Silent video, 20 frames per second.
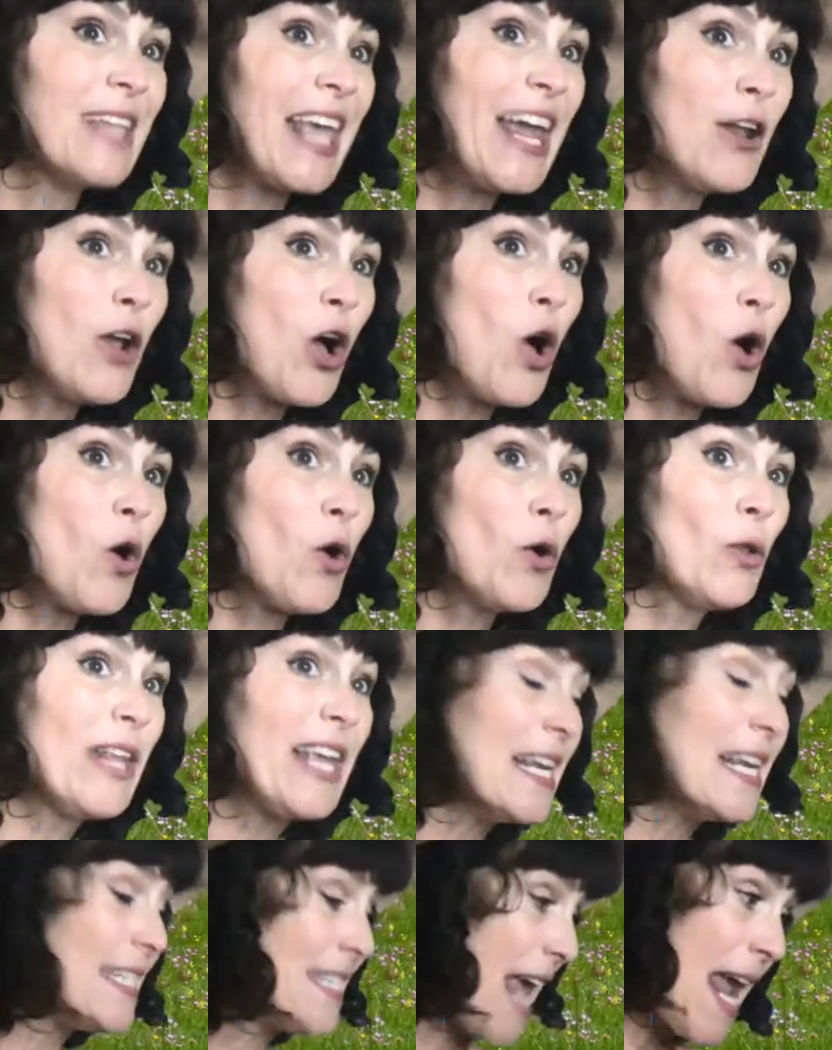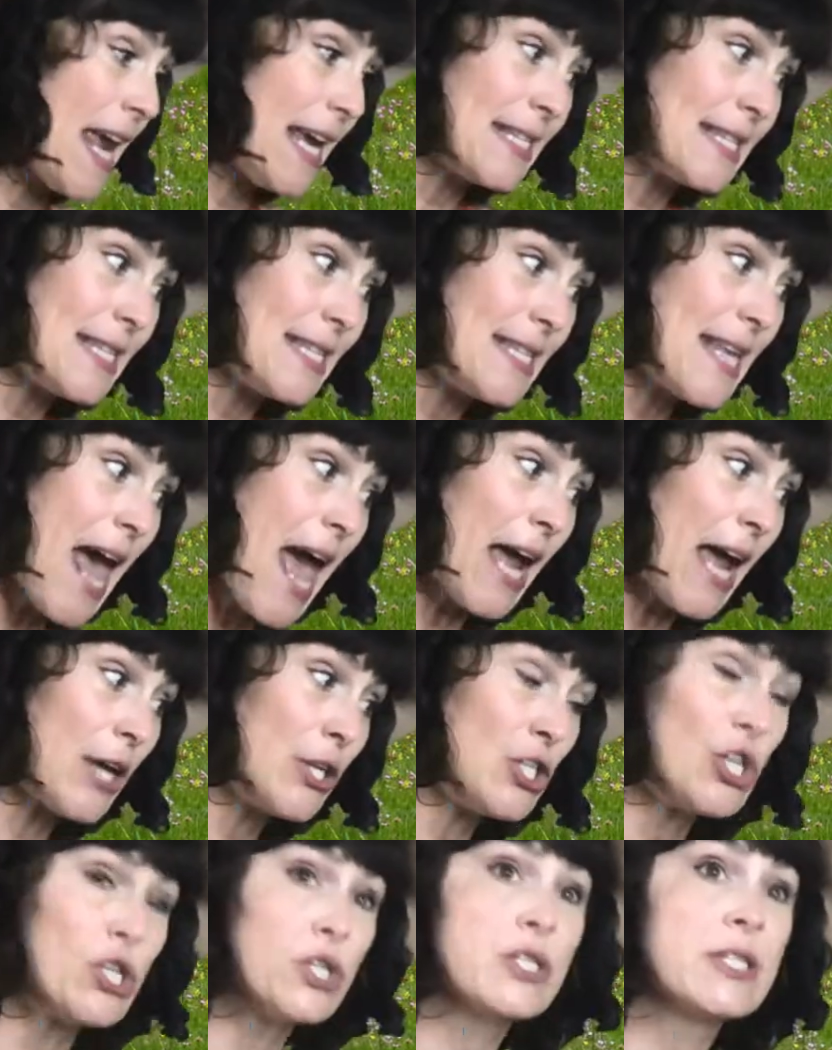It only takes a sec
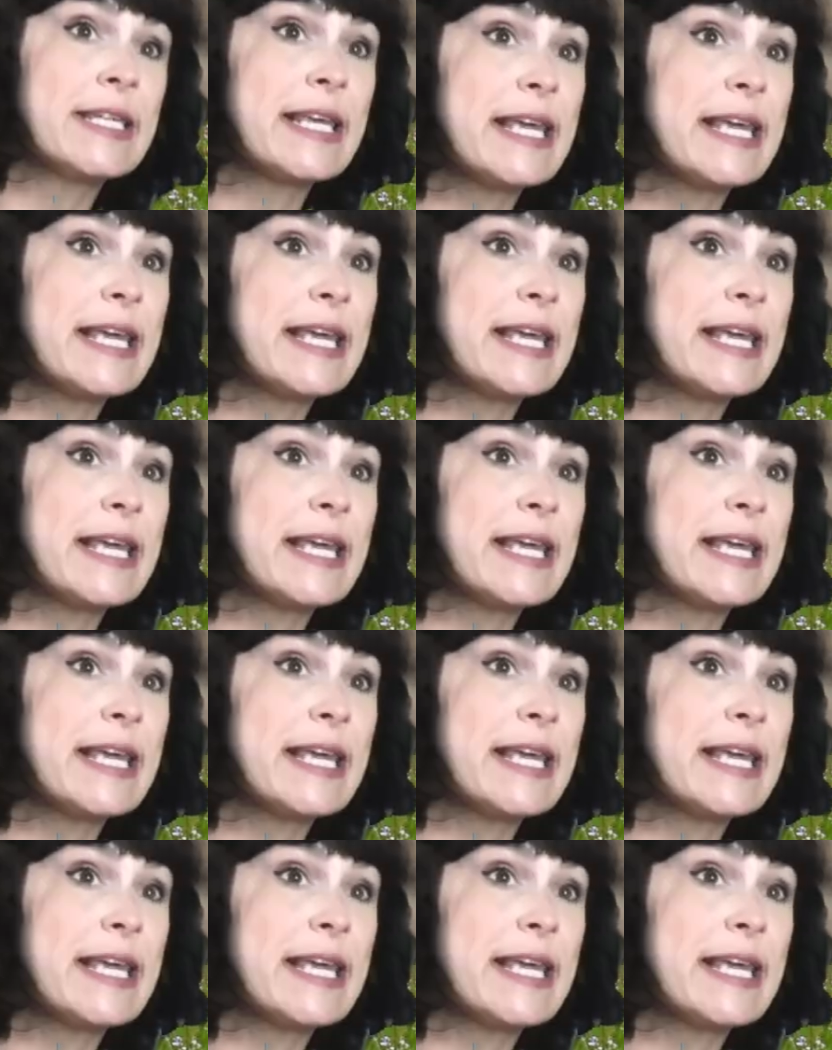to